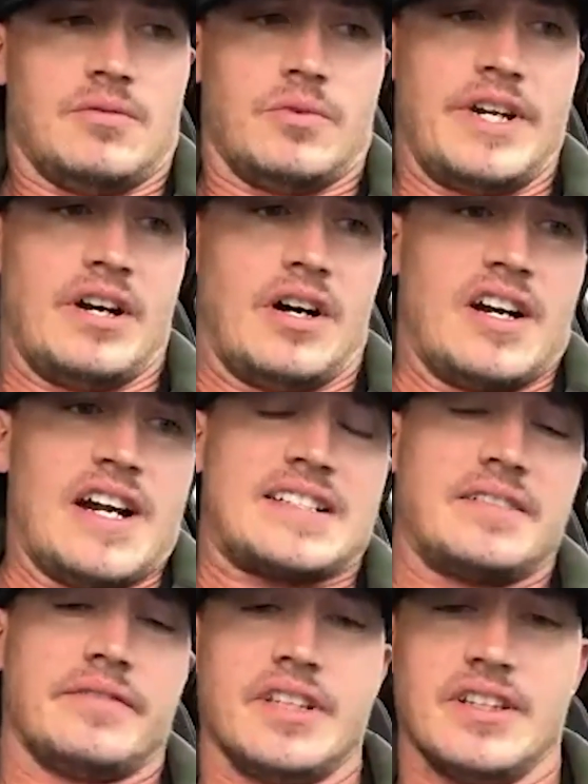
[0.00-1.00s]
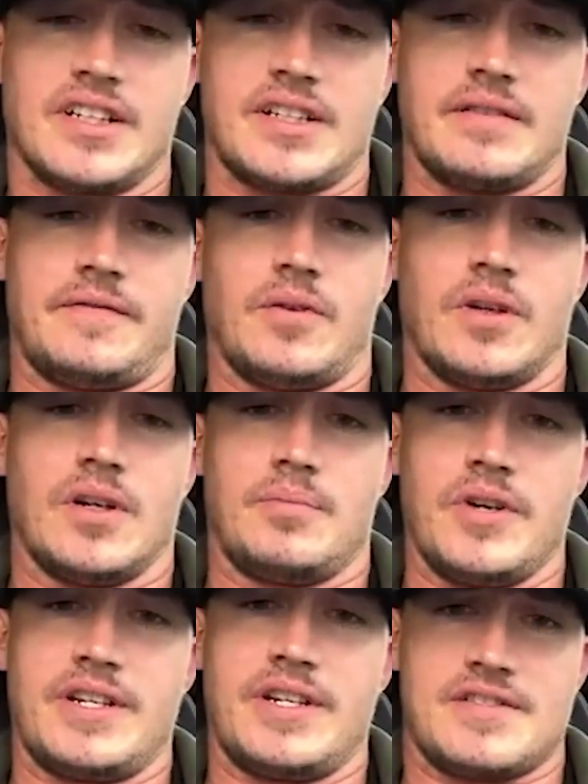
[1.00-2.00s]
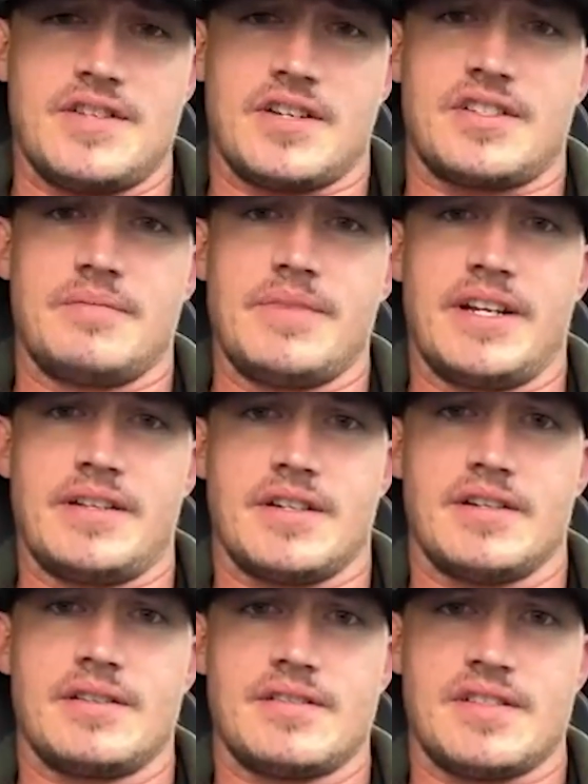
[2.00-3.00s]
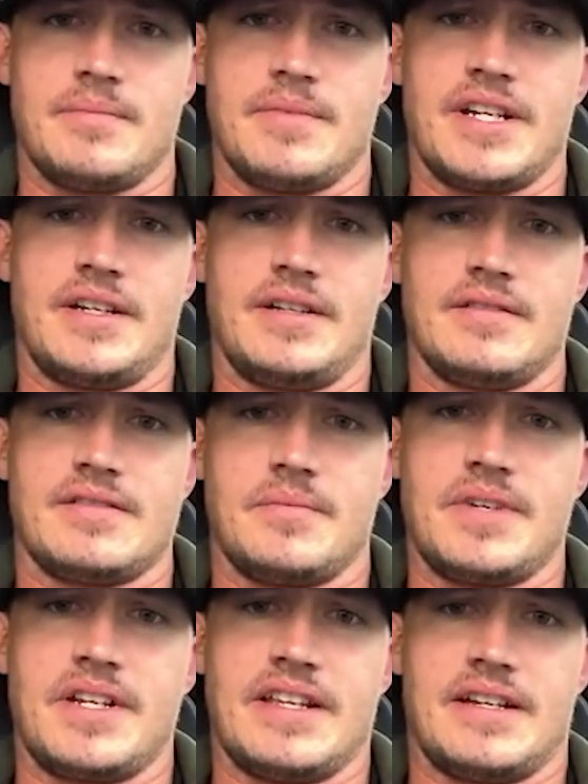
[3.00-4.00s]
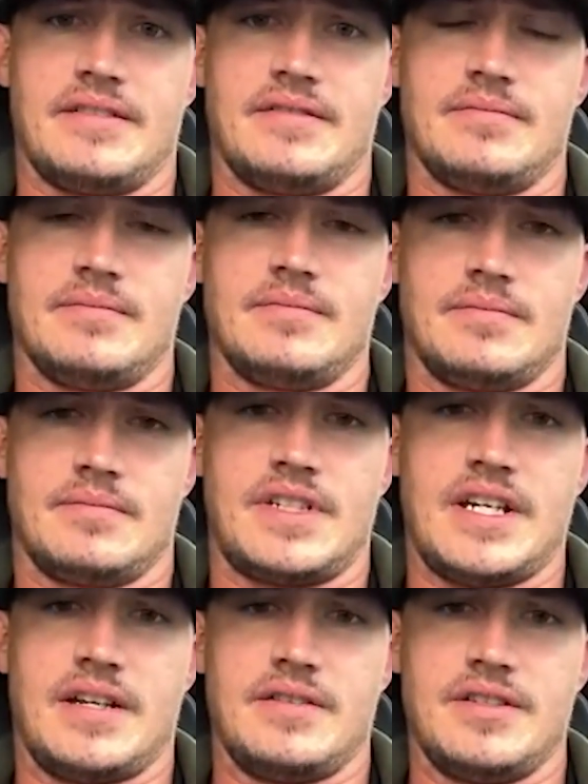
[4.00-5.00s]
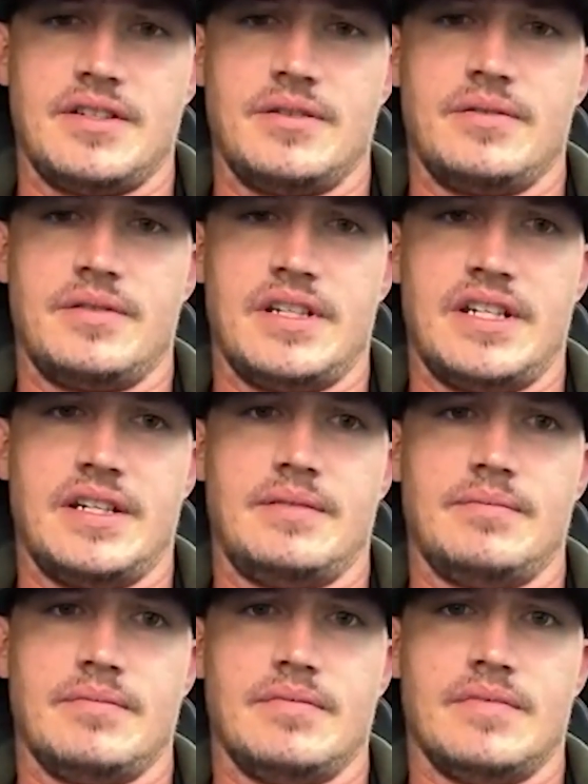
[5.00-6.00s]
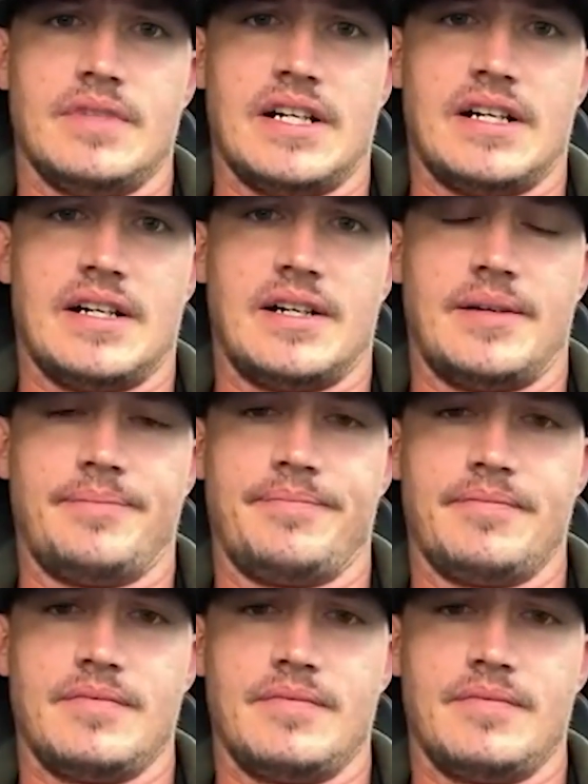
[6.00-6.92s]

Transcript: we are actively looking for a pre-construction manager, somebody somebody that can do the um